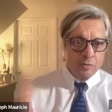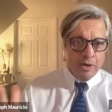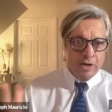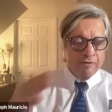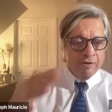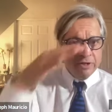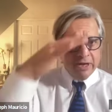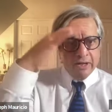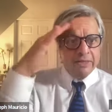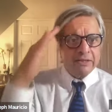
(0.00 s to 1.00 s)
You might have
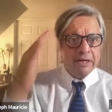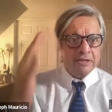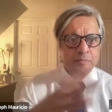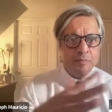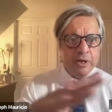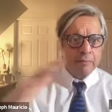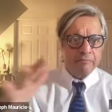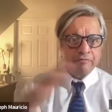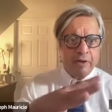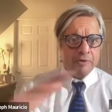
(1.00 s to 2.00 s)
heard that. I think that's
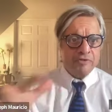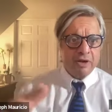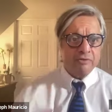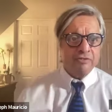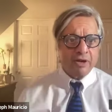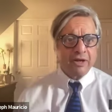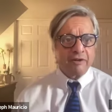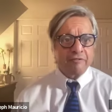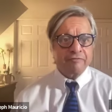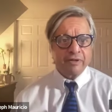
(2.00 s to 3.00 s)
become famous
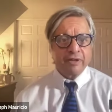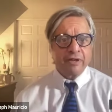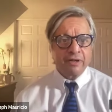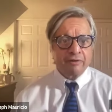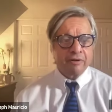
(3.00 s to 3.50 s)
outside of the